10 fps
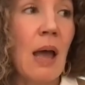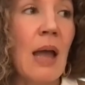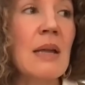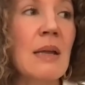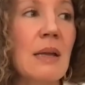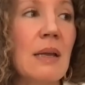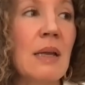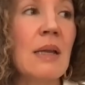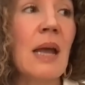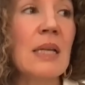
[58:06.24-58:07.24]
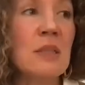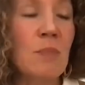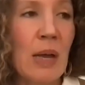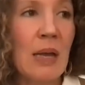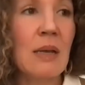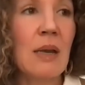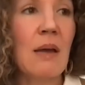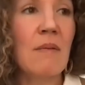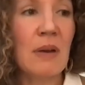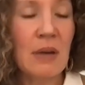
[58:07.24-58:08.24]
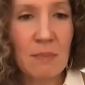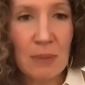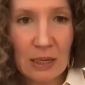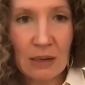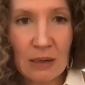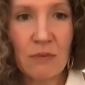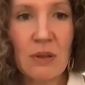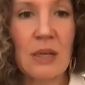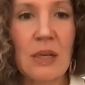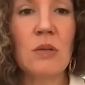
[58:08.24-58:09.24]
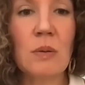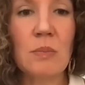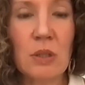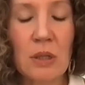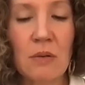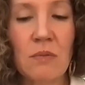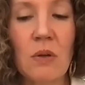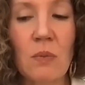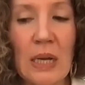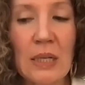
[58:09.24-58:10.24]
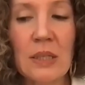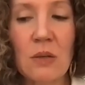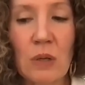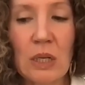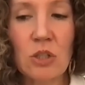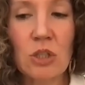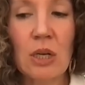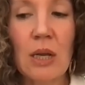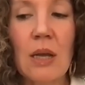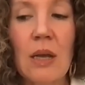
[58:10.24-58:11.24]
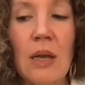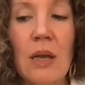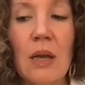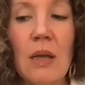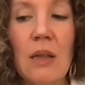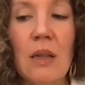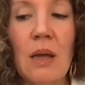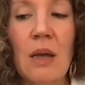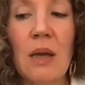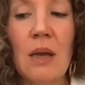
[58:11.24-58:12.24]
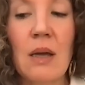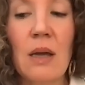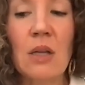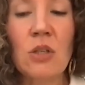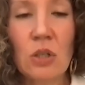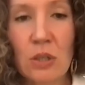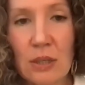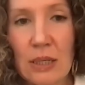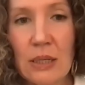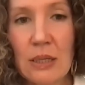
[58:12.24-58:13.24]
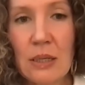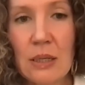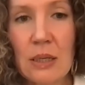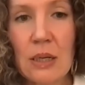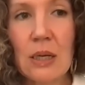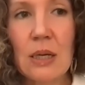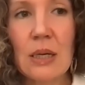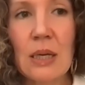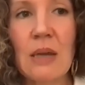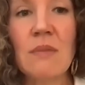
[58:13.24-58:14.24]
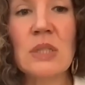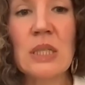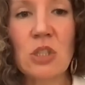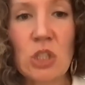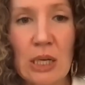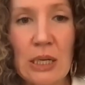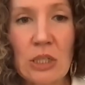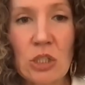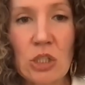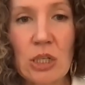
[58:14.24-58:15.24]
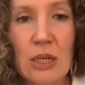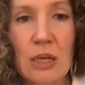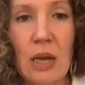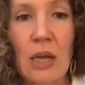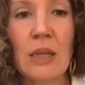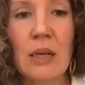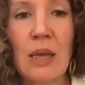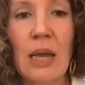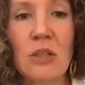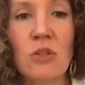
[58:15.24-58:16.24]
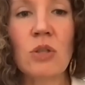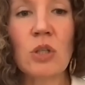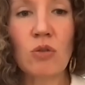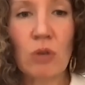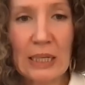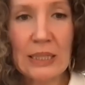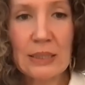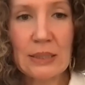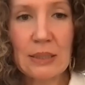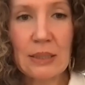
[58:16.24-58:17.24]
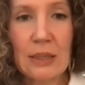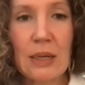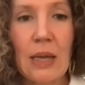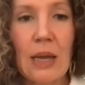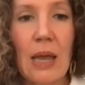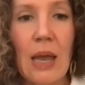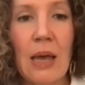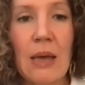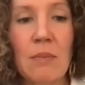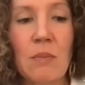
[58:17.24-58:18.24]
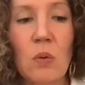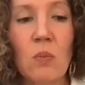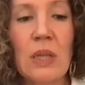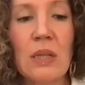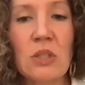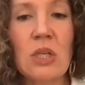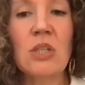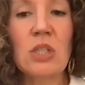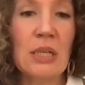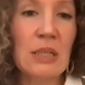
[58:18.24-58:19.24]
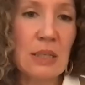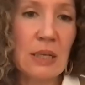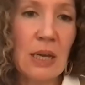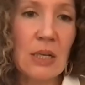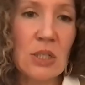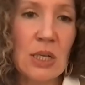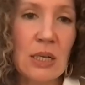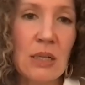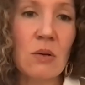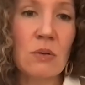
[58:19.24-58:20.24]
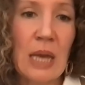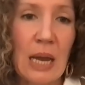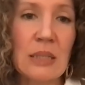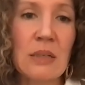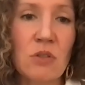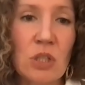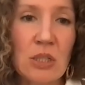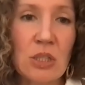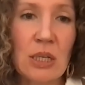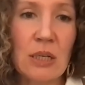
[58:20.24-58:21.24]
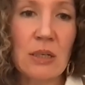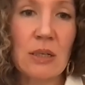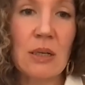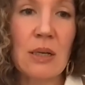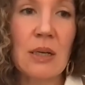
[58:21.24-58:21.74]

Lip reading: it has been a very meaningful thing to observe the ways in which the attorney gives the judge a little extra grace when the judge is engaging in those active judging